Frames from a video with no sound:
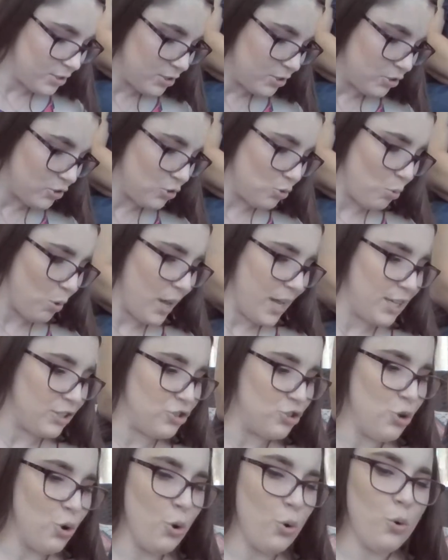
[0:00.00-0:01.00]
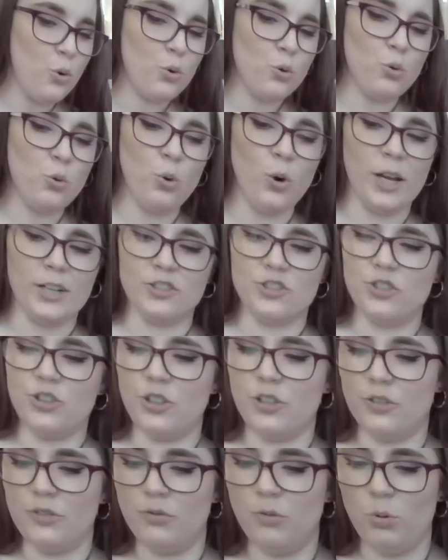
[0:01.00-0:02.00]
So I had 2
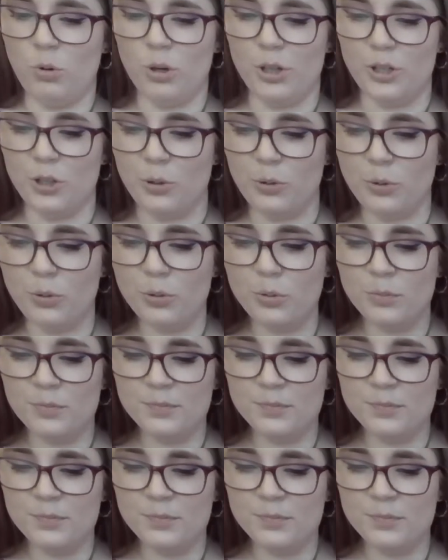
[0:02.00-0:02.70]
questions for you.